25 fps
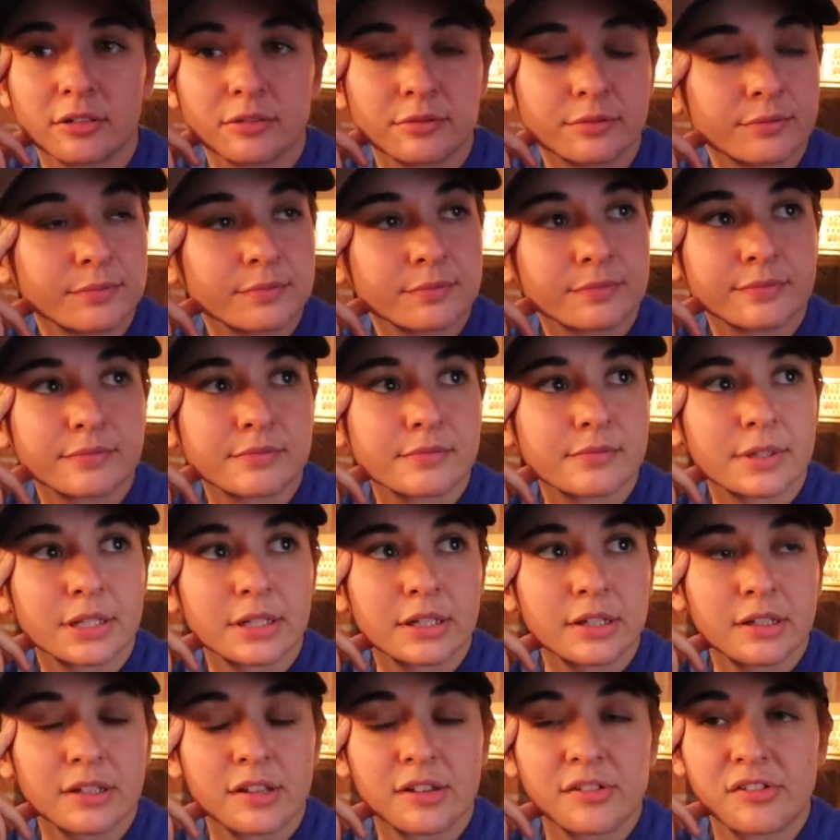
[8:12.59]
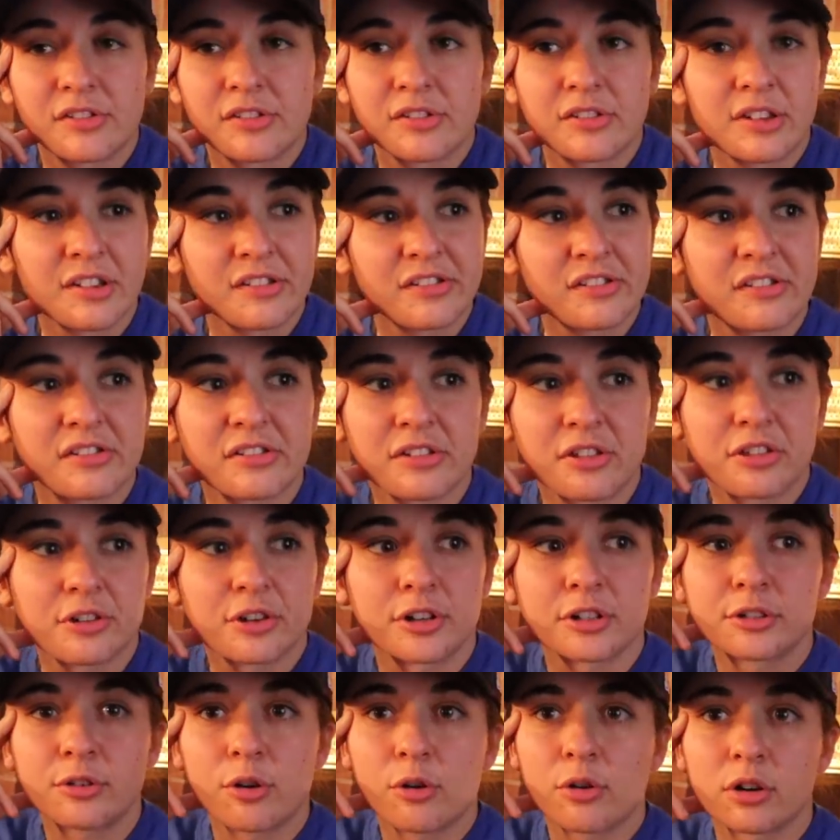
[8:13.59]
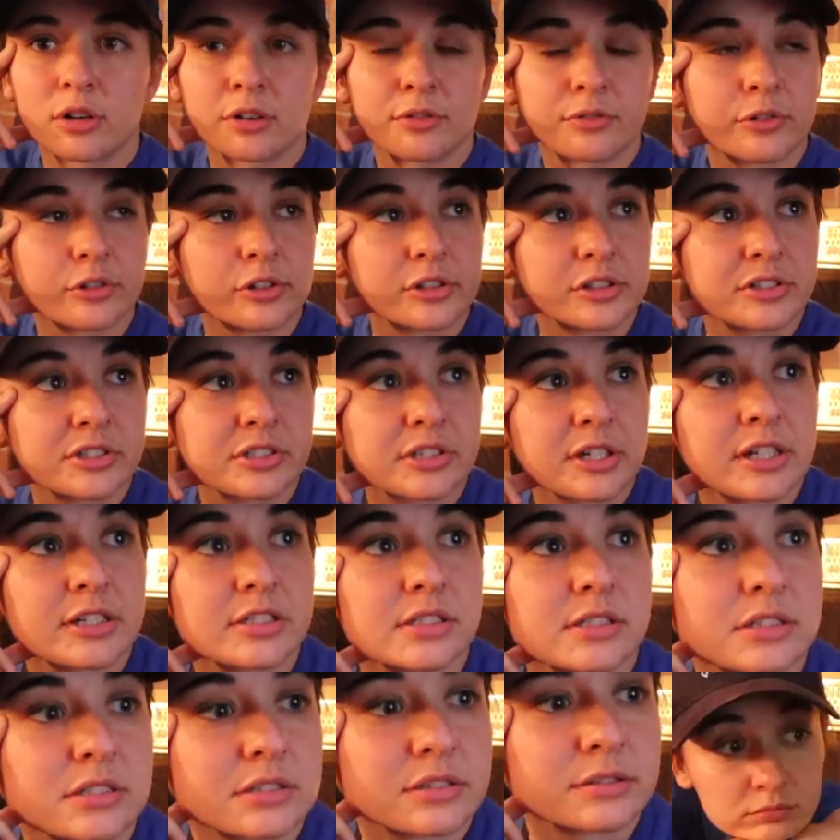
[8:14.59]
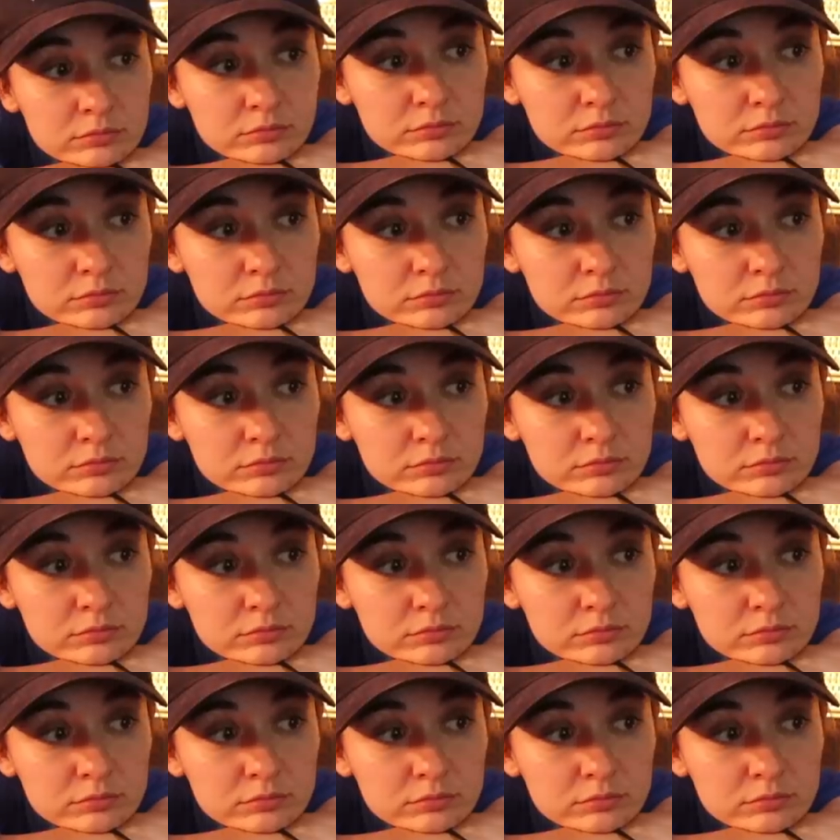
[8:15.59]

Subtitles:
This is the third quarter for us, guys.